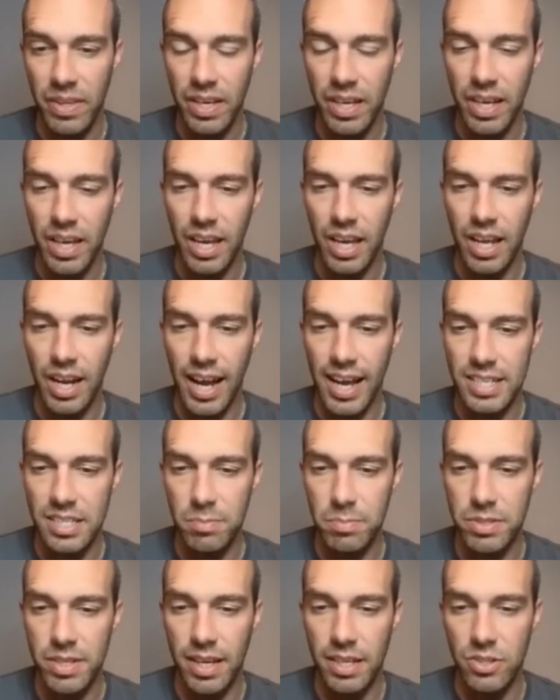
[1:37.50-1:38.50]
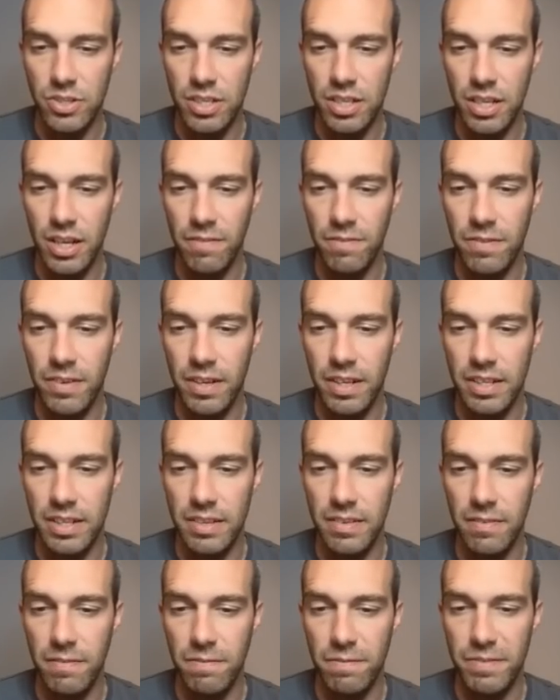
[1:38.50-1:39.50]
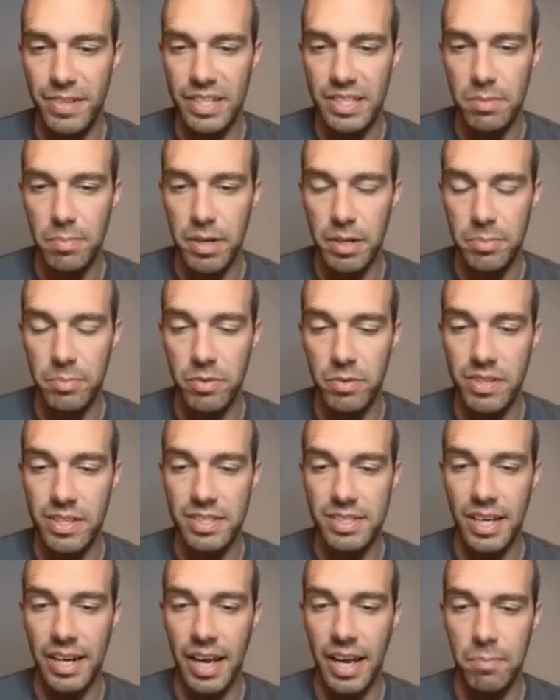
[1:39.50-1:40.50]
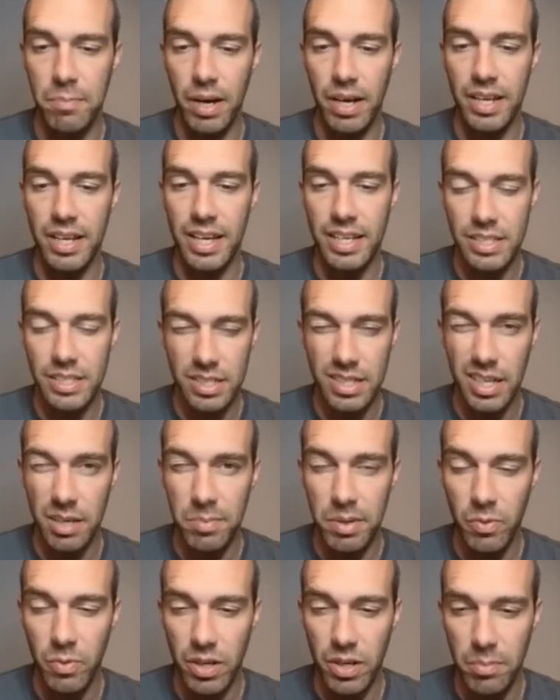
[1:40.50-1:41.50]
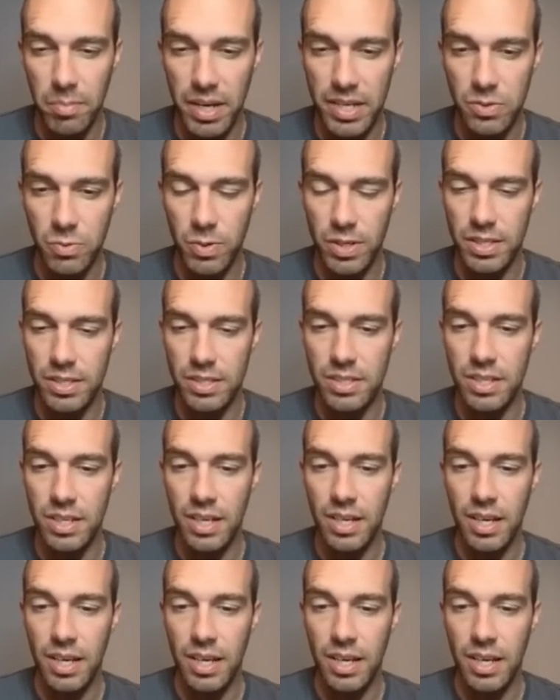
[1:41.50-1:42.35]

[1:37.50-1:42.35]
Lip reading: And it has the potential, if it gets a better move than Zen Headbutt, it's going to be one of the best ones.